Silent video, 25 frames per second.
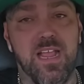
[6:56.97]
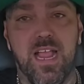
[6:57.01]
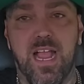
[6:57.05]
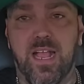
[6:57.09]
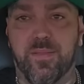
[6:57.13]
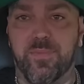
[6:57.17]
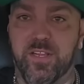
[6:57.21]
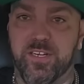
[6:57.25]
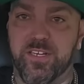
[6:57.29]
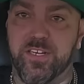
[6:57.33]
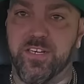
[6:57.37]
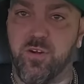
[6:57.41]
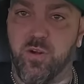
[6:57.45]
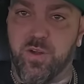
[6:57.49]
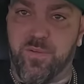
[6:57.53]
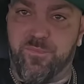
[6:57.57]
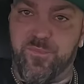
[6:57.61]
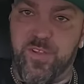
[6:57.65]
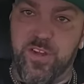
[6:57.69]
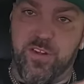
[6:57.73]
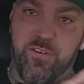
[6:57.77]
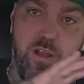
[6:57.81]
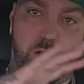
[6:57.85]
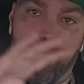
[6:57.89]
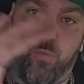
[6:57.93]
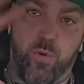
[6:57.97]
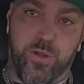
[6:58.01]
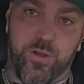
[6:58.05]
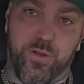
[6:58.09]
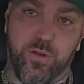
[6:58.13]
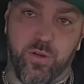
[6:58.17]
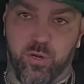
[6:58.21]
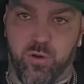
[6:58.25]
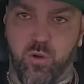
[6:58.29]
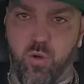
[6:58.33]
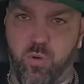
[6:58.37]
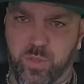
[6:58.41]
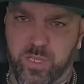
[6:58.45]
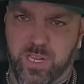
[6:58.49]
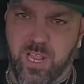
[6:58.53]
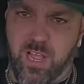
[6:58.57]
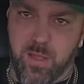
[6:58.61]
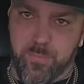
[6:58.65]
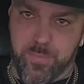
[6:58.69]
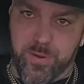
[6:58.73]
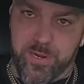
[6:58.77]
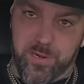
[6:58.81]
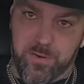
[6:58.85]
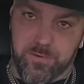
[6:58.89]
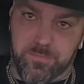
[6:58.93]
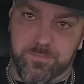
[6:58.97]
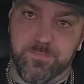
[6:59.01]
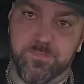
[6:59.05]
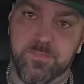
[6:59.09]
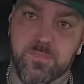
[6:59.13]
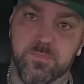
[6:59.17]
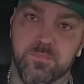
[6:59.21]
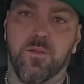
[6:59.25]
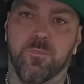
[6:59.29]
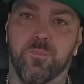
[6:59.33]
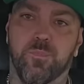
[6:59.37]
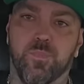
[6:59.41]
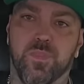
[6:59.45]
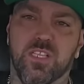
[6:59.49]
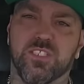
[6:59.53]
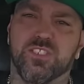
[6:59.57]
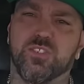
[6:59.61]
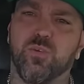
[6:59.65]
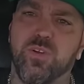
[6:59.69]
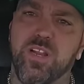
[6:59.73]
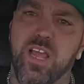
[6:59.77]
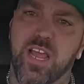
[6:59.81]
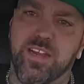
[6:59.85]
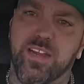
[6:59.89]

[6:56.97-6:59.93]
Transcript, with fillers: and then they're going to figure out where you're going to go in the compound. So when I